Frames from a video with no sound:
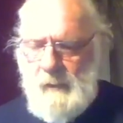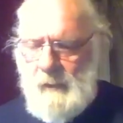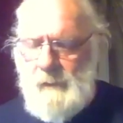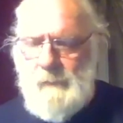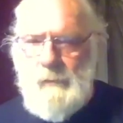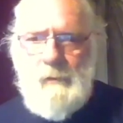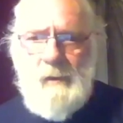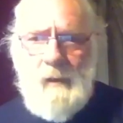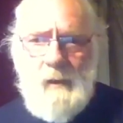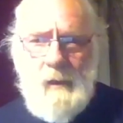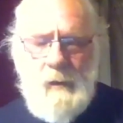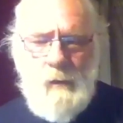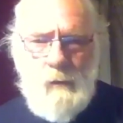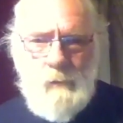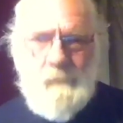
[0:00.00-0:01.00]
had already
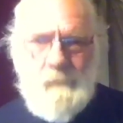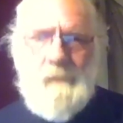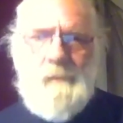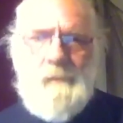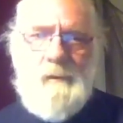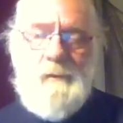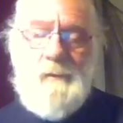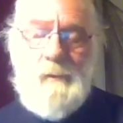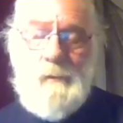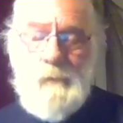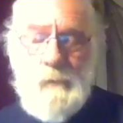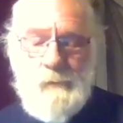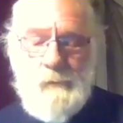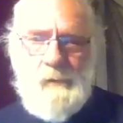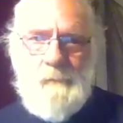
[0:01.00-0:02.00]
opted to
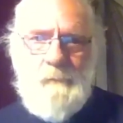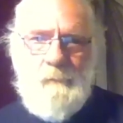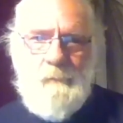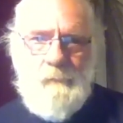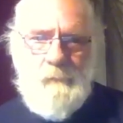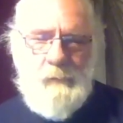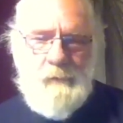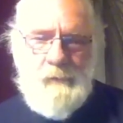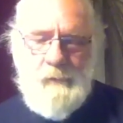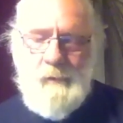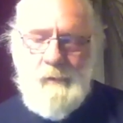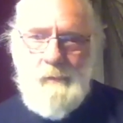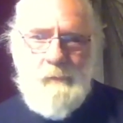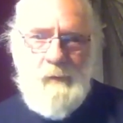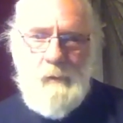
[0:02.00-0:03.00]
close it. So
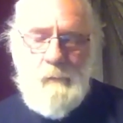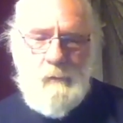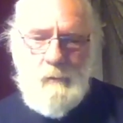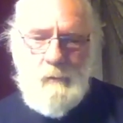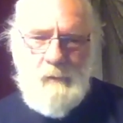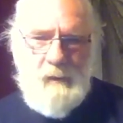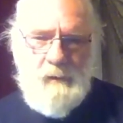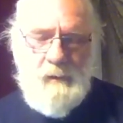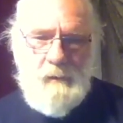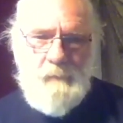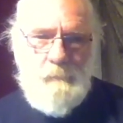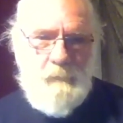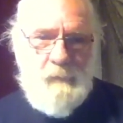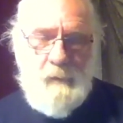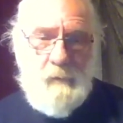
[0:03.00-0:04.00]
they
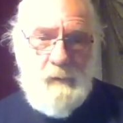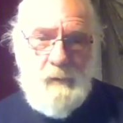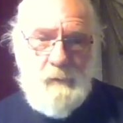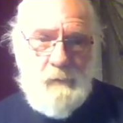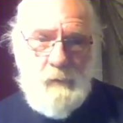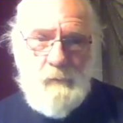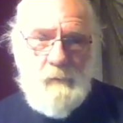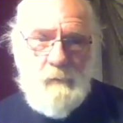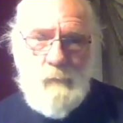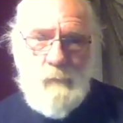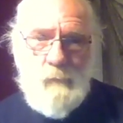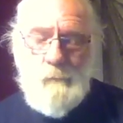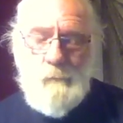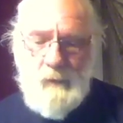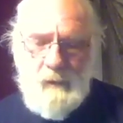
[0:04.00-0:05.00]
already took the
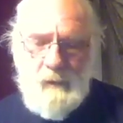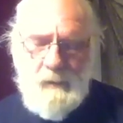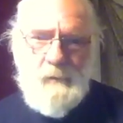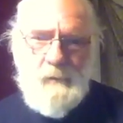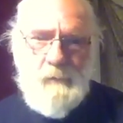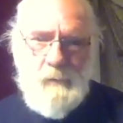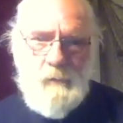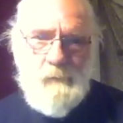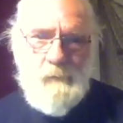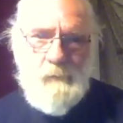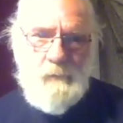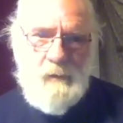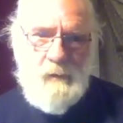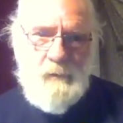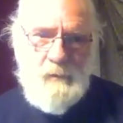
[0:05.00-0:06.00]
vote prior to the
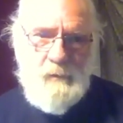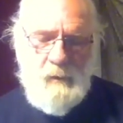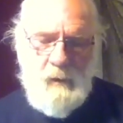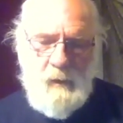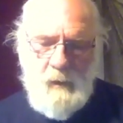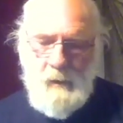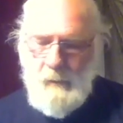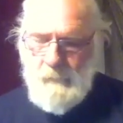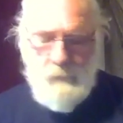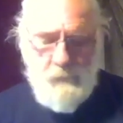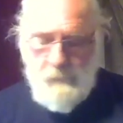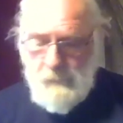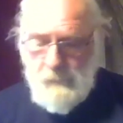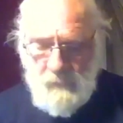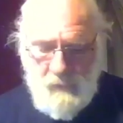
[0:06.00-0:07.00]
consultation.
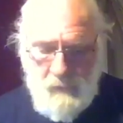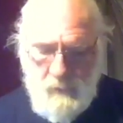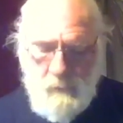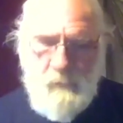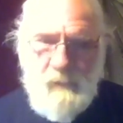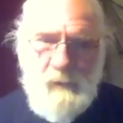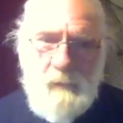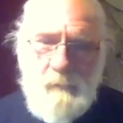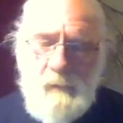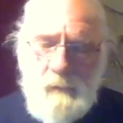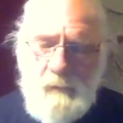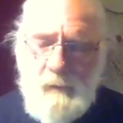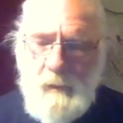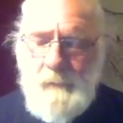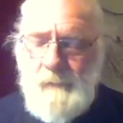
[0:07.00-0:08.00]
Consultation was never
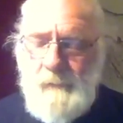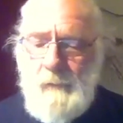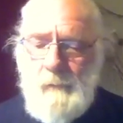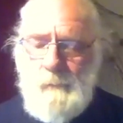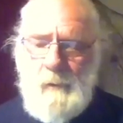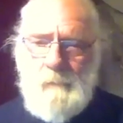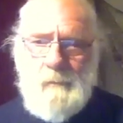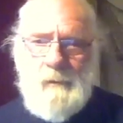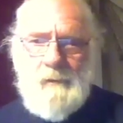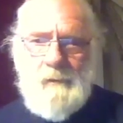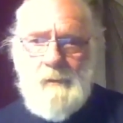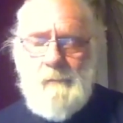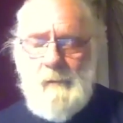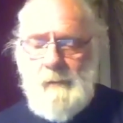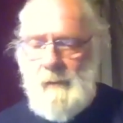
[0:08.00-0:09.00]
given to the public,
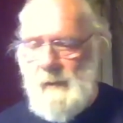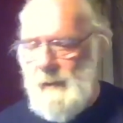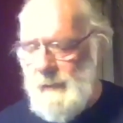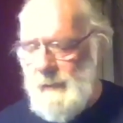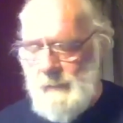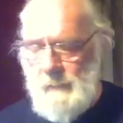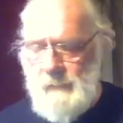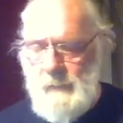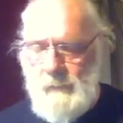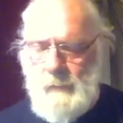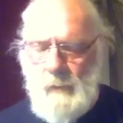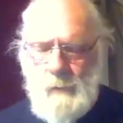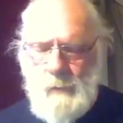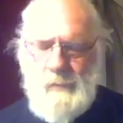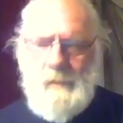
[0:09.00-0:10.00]
never given an
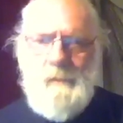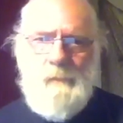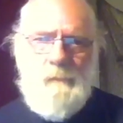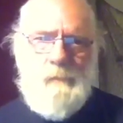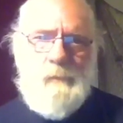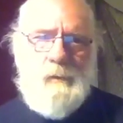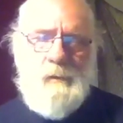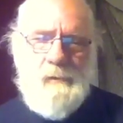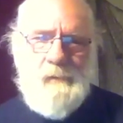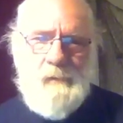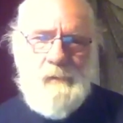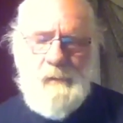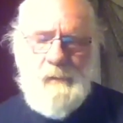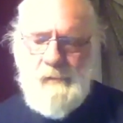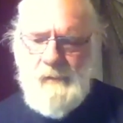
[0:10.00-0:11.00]
option for us
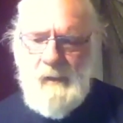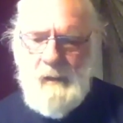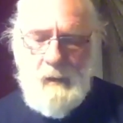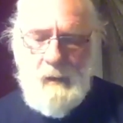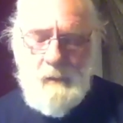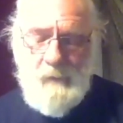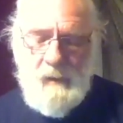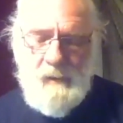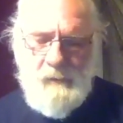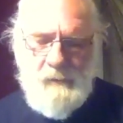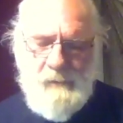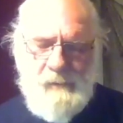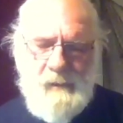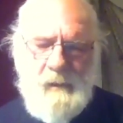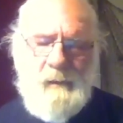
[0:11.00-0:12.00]
to have any
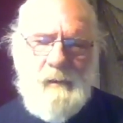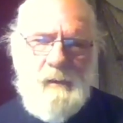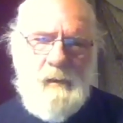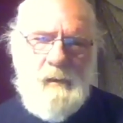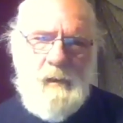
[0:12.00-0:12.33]
say in it.